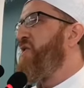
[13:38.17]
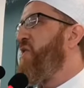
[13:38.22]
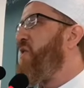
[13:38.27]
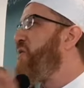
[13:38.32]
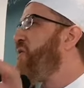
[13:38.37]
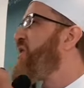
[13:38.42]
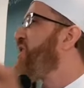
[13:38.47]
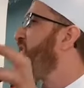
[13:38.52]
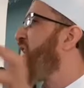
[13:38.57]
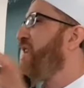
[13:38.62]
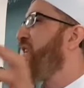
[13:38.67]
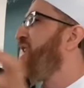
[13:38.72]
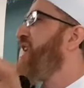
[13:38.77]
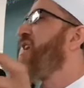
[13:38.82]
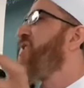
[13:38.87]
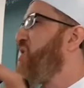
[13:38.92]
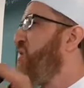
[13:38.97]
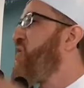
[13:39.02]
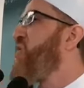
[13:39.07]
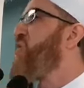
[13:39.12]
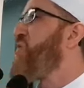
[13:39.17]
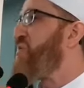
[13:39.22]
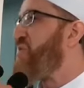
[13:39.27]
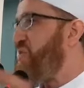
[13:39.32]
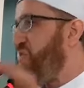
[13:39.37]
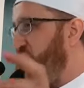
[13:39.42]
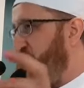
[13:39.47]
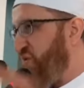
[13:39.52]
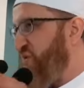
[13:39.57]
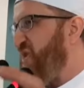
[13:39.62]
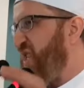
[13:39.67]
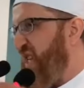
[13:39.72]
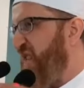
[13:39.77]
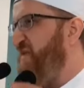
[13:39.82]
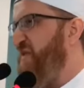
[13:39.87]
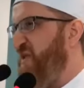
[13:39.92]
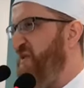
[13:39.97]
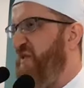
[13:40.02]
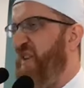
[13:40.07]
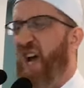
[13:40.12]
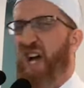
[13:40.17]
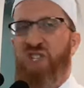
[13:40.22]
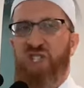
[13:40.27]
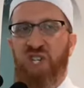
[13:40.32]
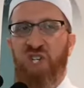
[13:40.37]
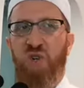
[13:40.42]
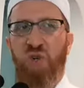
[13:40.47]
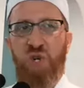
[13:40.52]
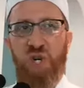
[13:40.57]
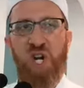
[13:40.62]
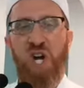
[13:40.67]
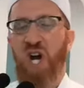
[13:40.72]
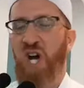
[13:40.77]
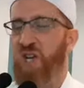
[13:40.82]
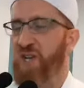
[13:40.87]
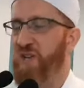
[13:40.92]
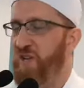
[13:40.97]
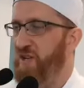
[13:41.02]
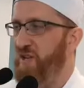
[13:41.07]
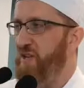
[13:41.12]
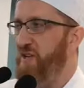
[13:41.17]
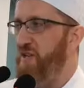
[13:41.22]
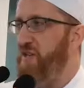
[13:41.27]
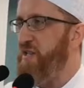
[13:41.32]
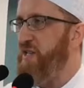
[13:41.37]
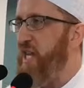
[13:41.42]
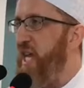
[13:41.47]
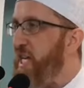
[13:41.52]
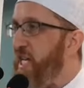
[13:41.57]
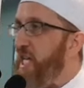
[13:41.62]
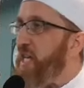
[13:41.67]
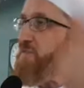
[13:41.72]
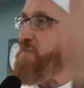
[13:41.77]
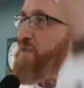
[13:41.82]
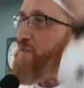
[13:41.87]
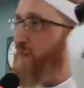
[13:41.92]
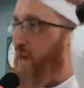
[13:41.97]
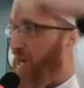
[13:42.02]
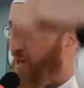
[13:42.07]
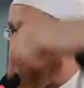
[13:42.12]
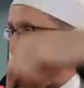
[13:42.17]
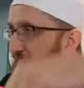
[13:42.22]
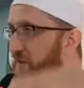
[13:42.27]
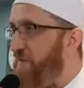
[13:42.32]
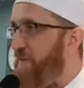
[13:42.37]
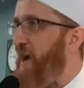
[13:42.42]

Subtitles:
Only Allah knows truly if you're fasting or not. And even when we